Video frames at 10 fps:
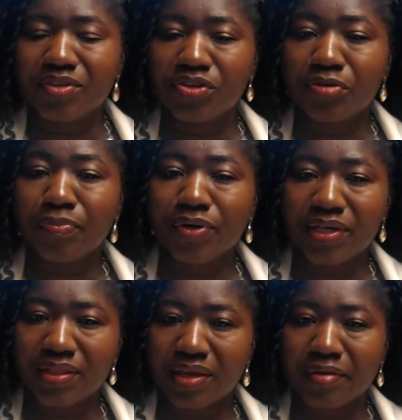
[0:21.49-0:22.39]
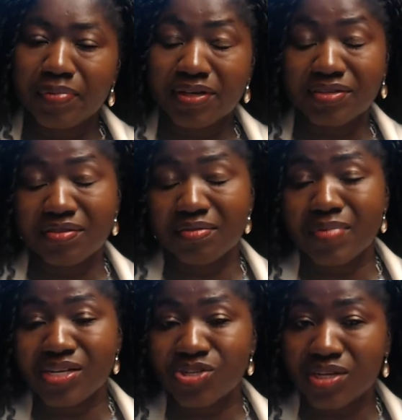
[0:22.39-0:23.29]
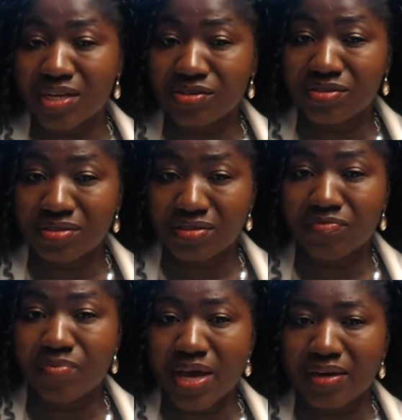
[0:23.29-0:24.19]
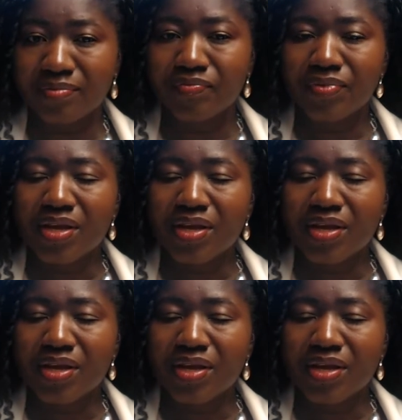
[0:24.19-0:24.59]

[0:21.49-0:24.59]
You're put in there because of the machinations of men.